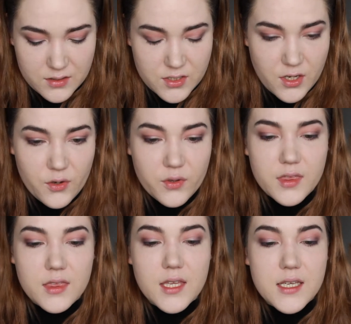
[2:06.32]
So
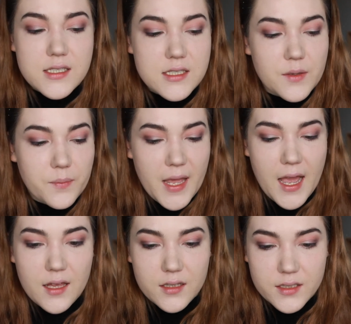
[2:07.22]
this
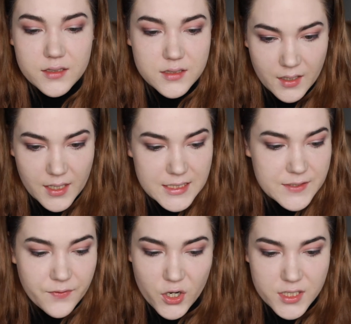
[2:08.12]
palette, as
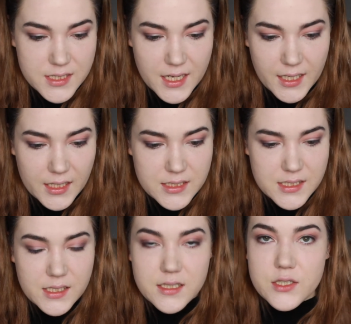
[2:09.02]
far as I can
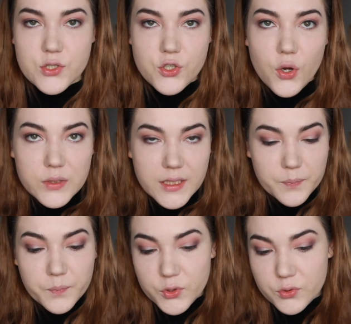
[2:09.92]
see, is sold
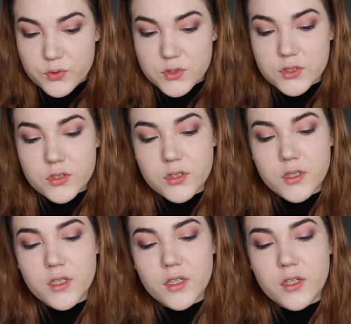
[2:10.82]
at Boots
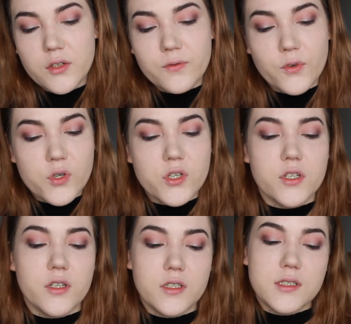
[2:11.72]

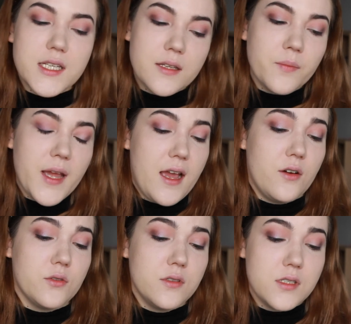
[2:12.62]
for
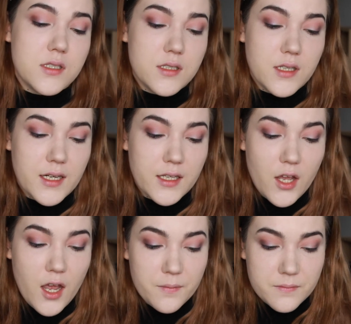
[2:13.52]
£10. And it
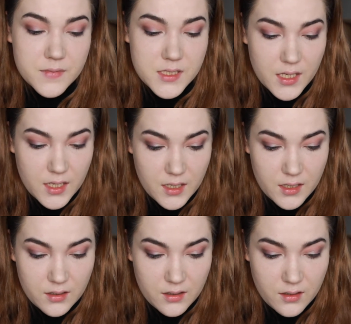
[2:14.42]
comes
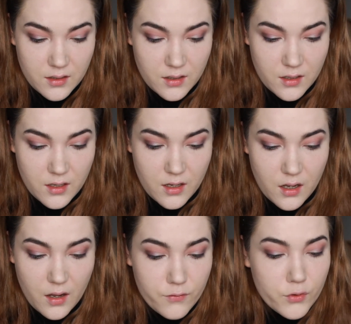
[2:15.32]
in
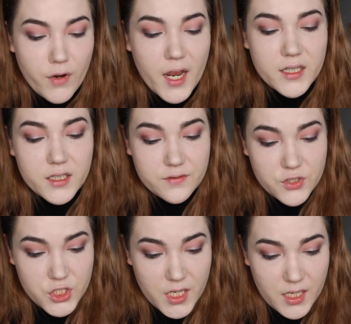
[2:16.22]
a variety of
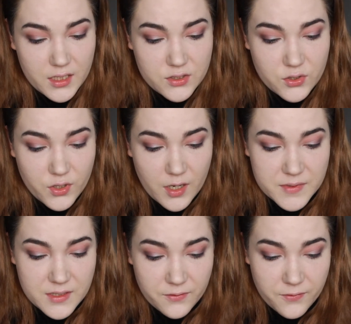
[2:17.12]
shades. So it comes
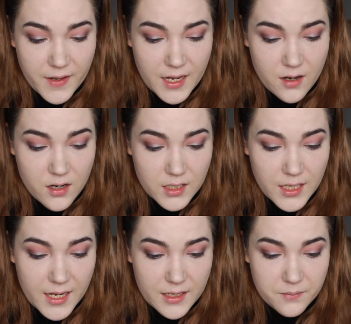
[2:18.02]
in fair,
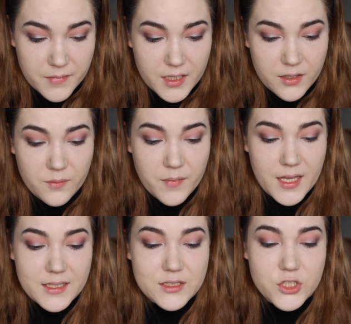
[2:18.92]
light, medium,
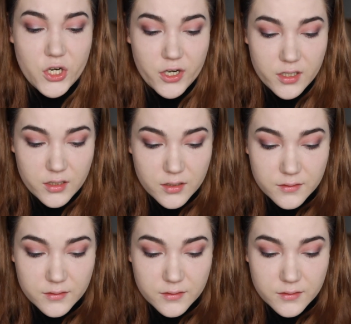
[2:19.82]
and dark.